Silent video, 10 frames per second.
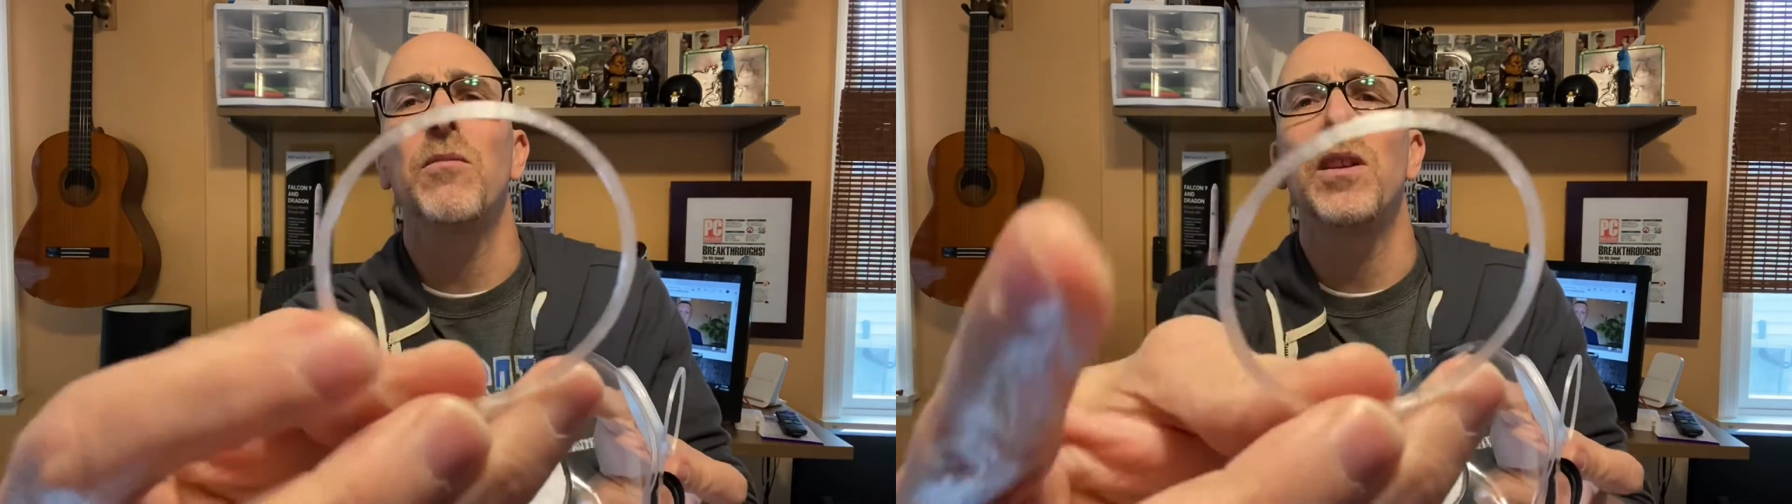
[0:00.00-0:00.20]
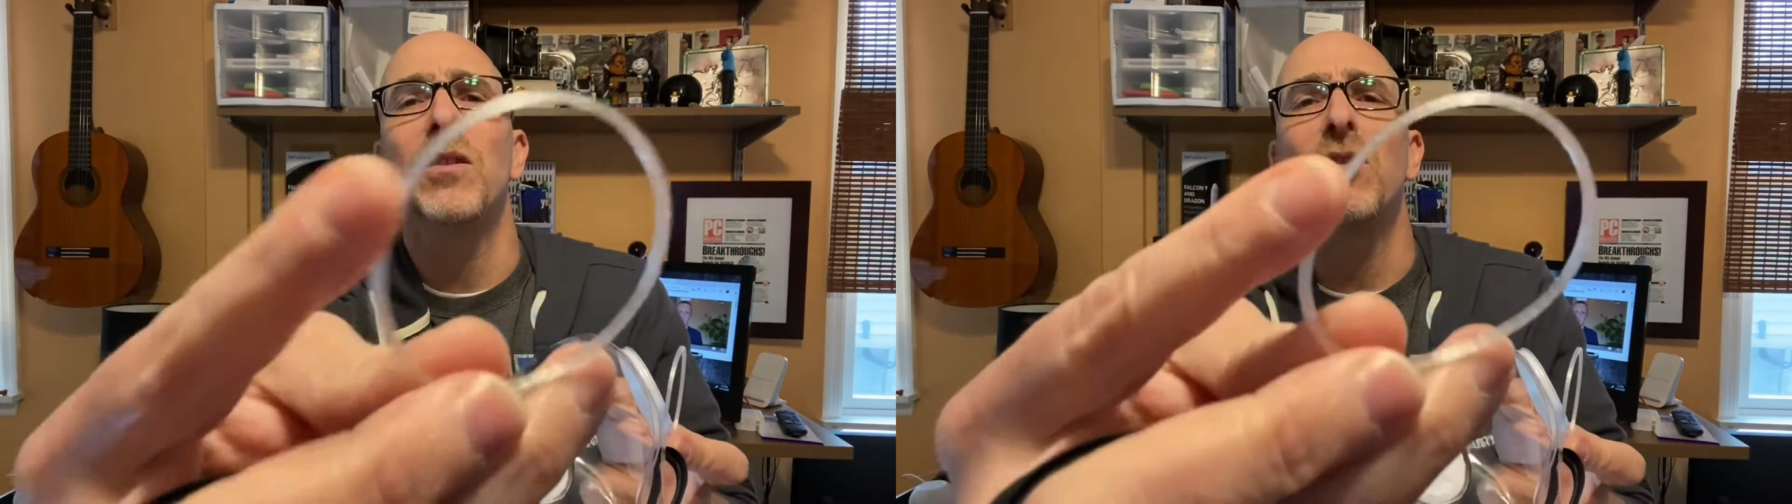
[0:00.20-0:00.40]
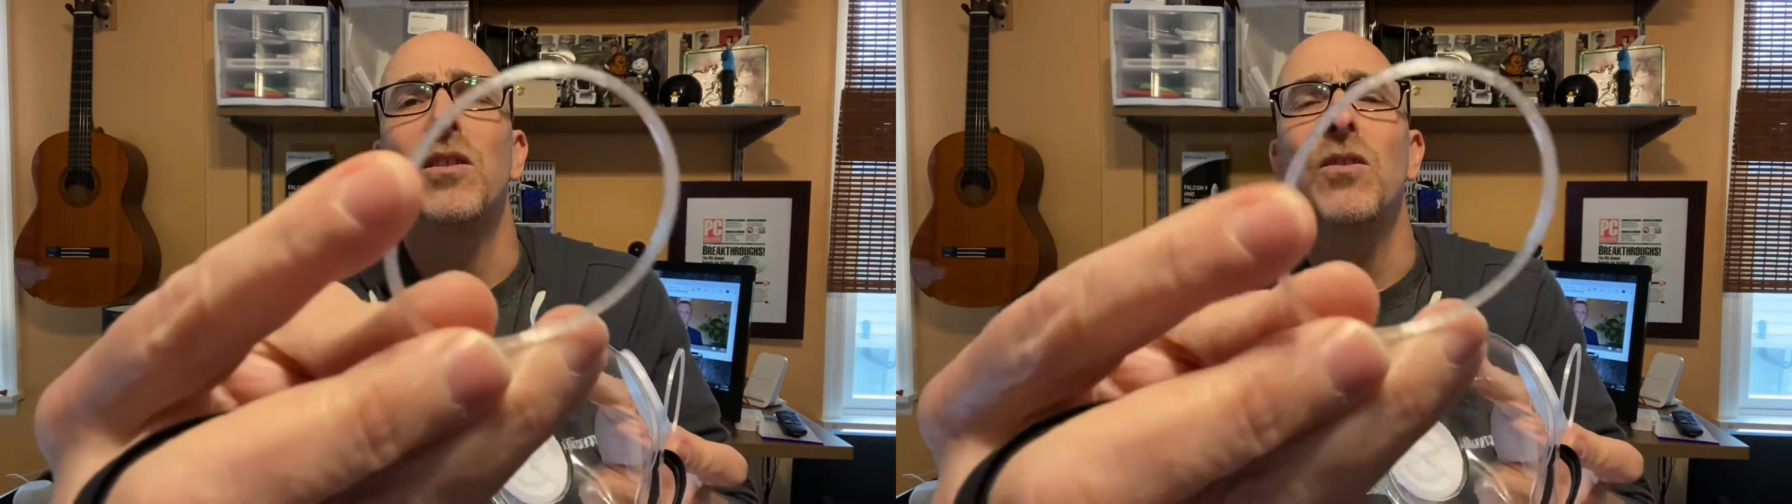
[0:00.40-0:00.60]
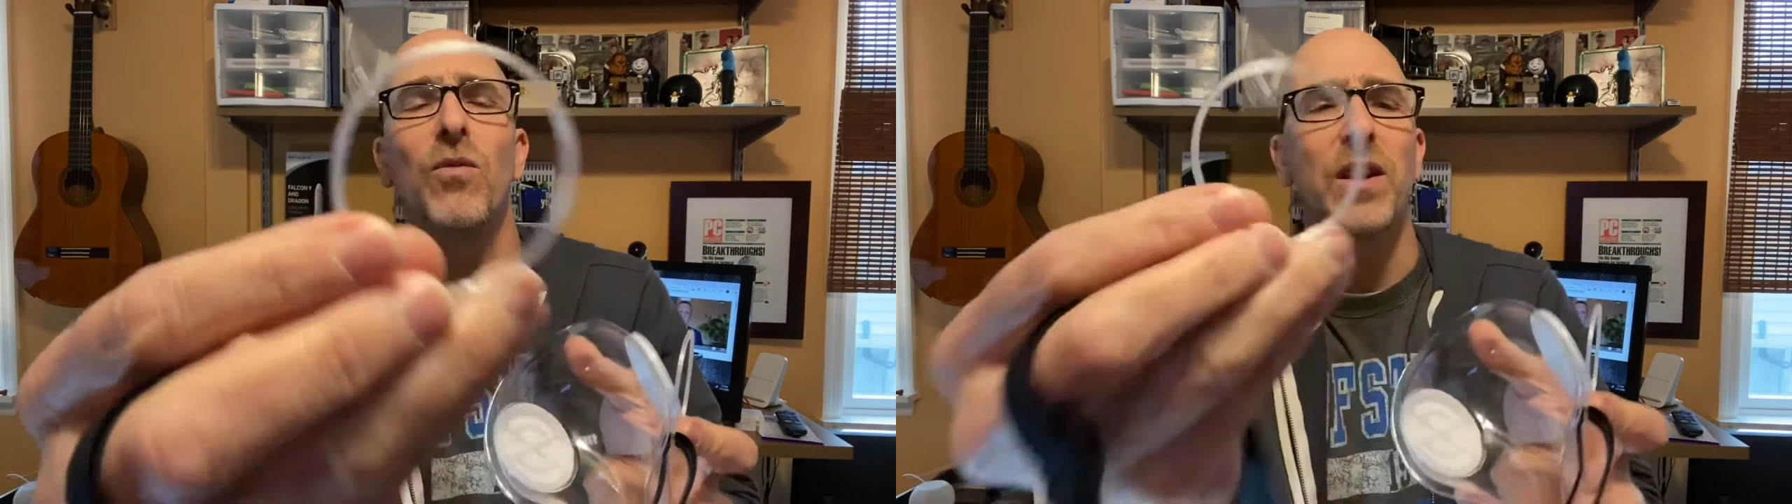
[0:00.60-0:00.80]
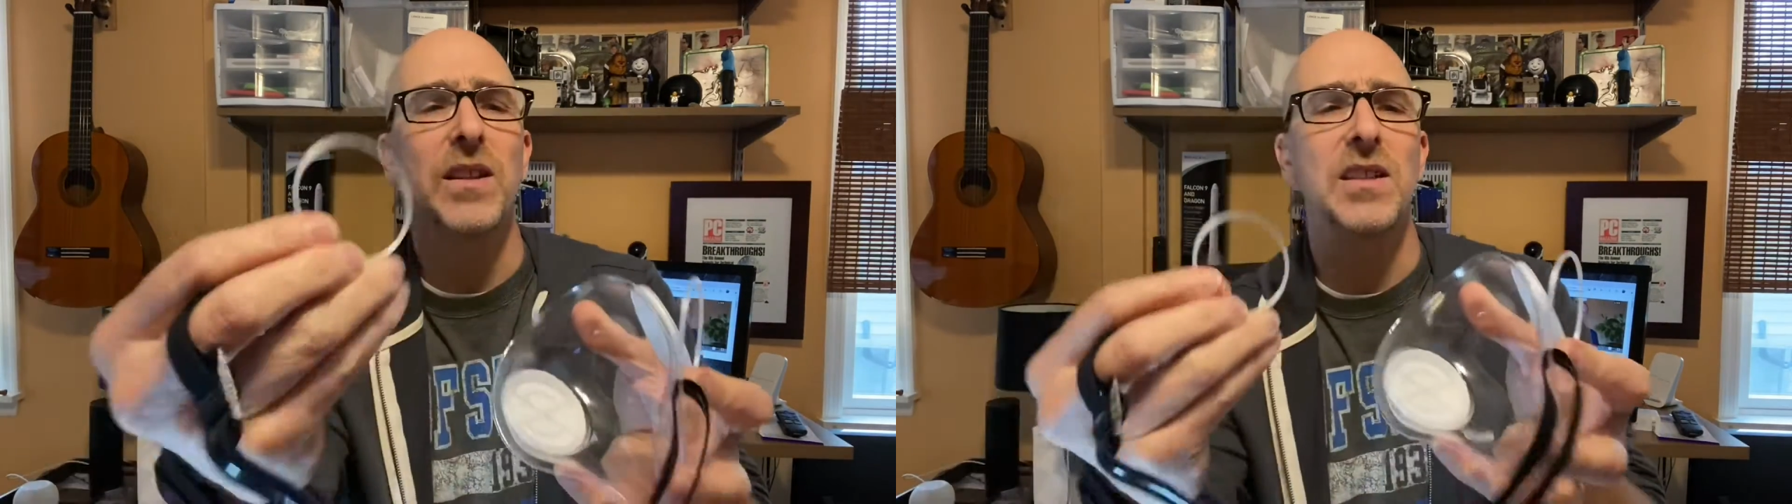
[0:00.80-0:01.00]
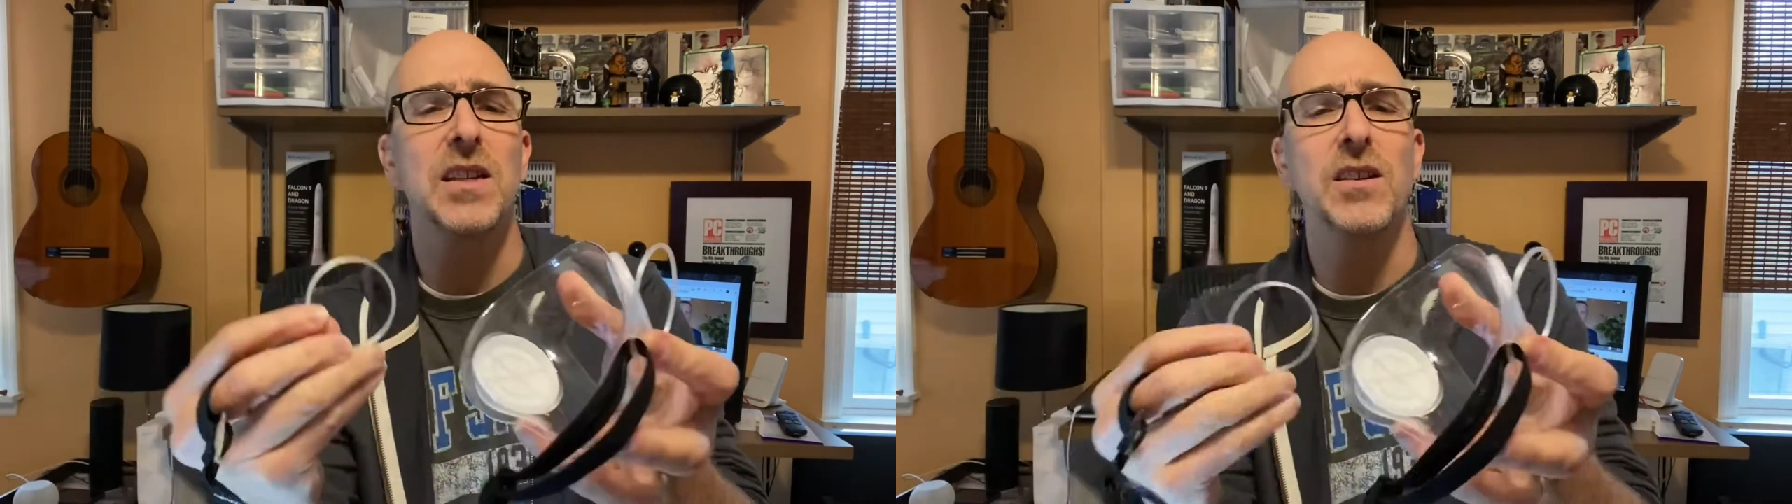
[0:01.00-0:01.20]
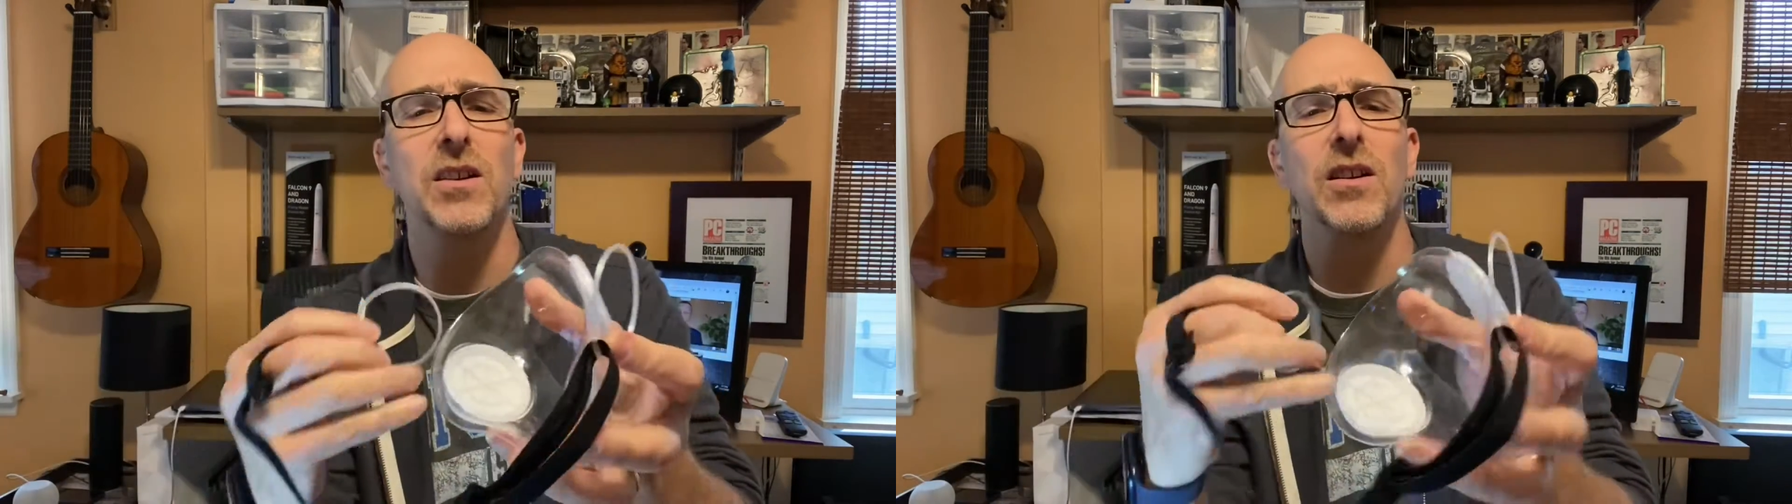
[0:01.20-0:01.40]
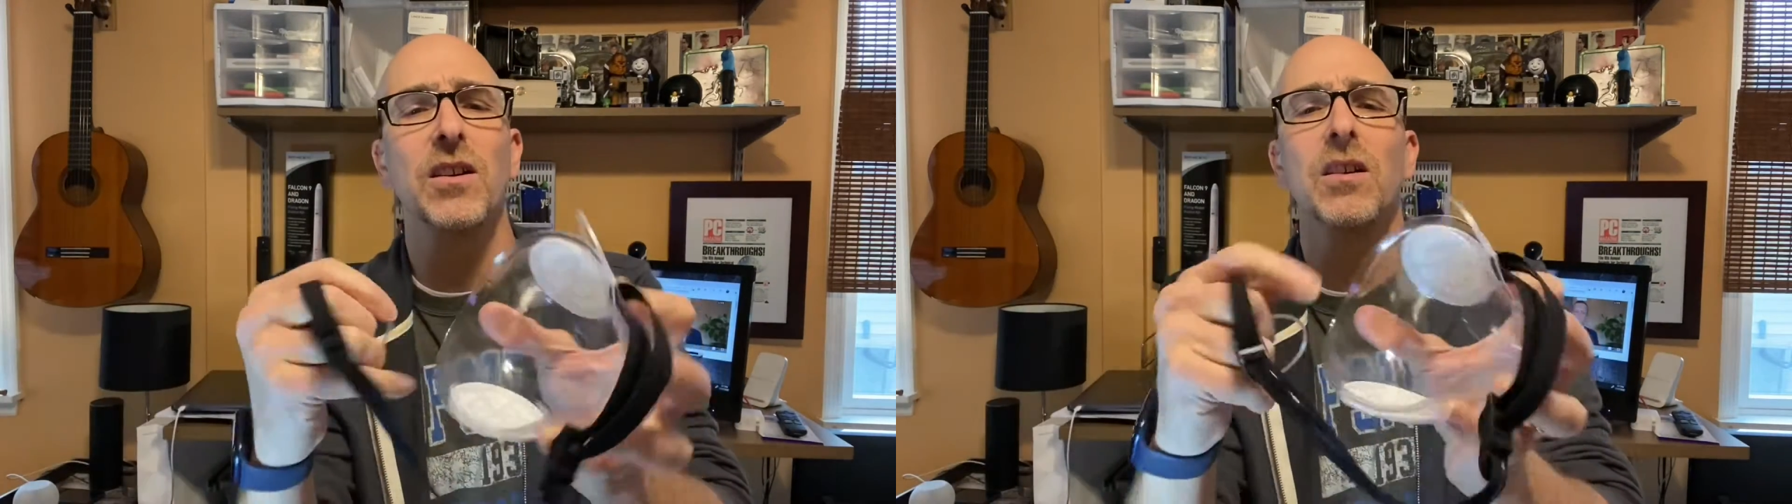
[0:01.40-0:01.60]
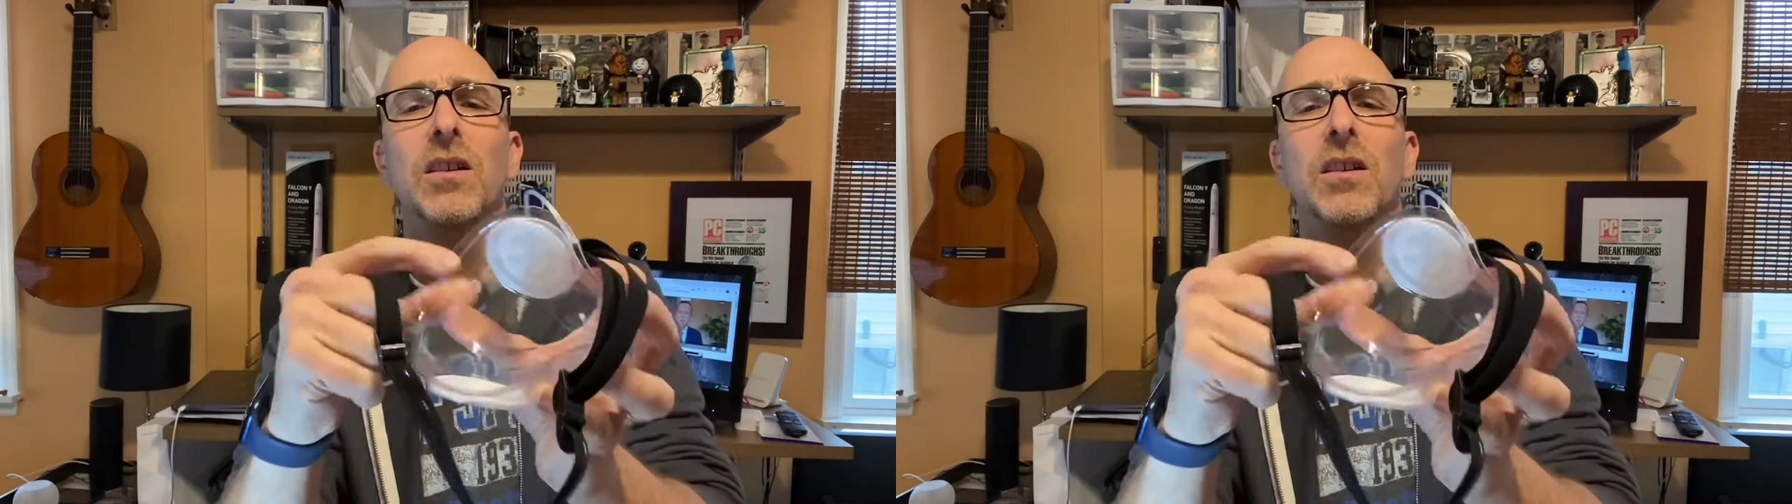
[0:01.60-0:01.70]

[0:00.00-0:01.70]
when you look at the rings here.